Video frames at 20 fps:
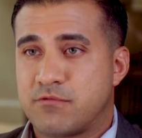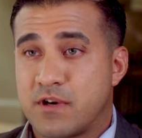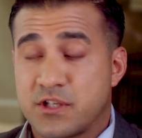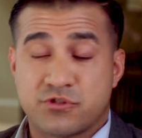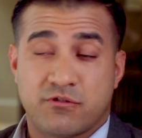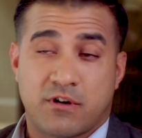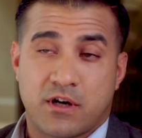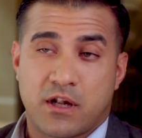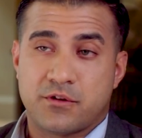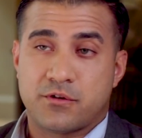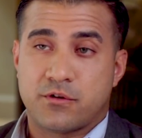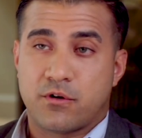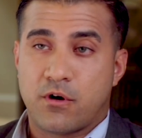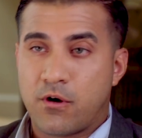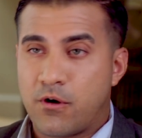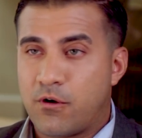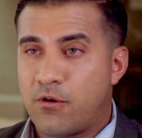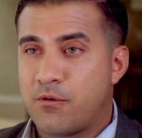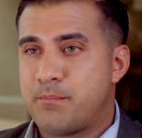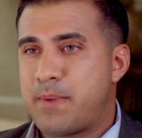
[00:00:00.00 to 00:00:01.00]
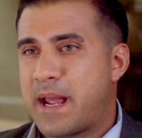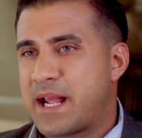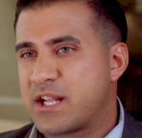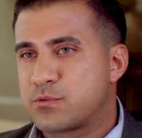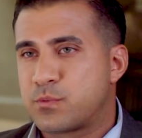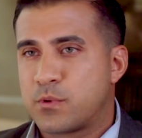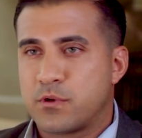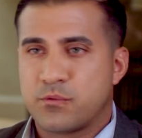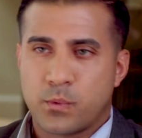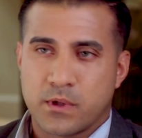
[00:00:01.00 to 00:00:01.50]
restaurant on their own.
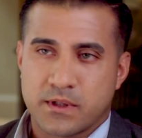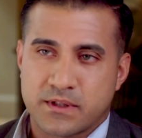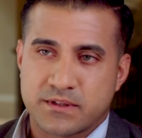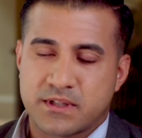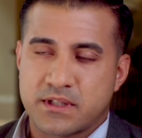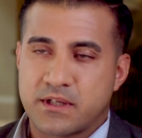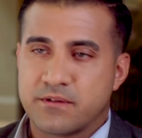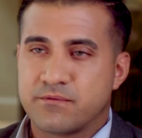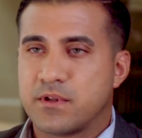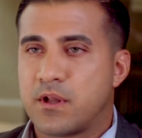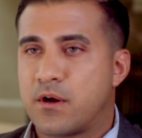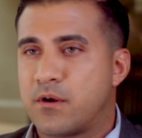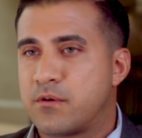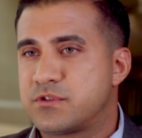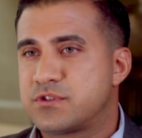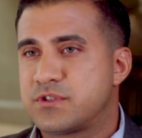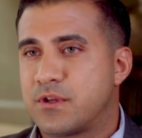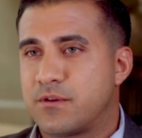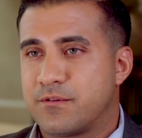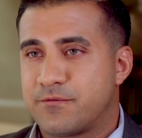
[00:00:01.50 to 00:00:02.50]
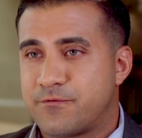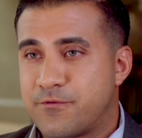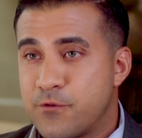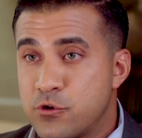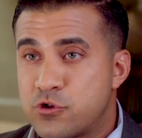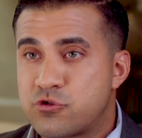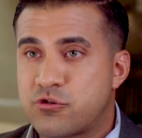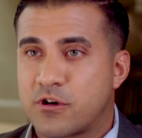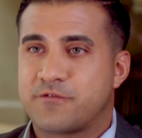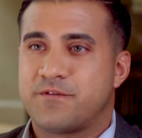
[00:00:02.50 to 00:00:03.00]
Banks weren't willing to give loans, so the
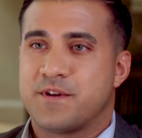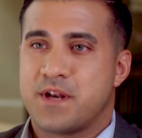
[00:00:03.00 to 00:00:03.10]
food truck